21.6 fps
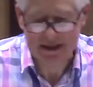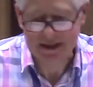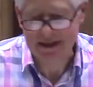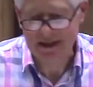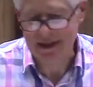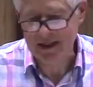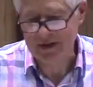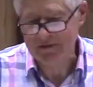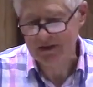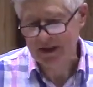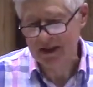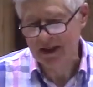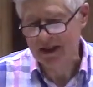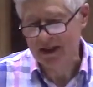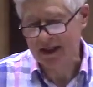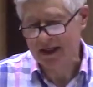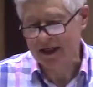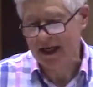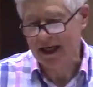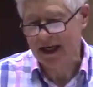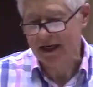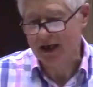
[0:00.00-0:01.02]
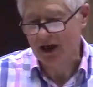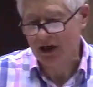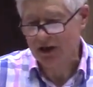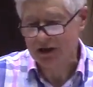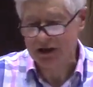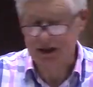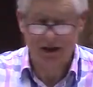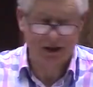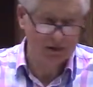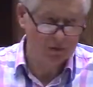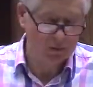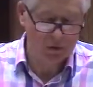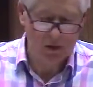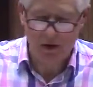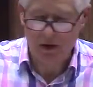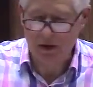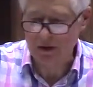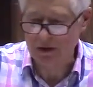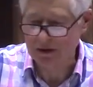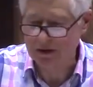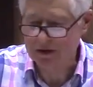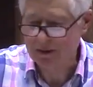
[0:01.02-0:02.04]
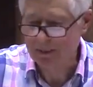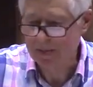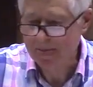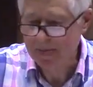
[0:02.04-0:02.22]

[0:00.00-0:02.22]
in living in a chaotic world,